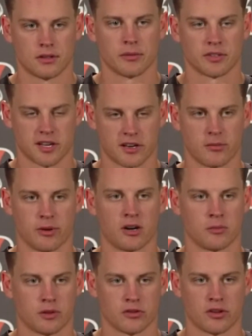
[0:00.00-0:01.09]
I'm excited about
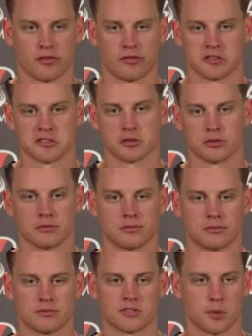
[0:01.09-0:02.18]
them. They're tough, physical,
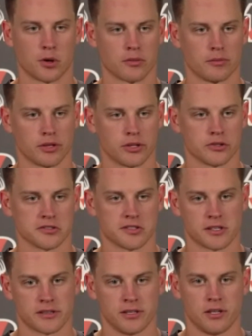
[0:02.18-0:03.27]
smart players
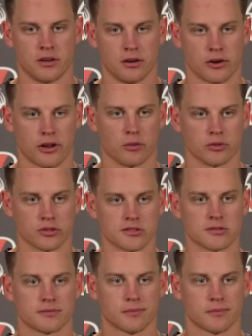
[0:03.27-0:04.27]
that are gonna help us.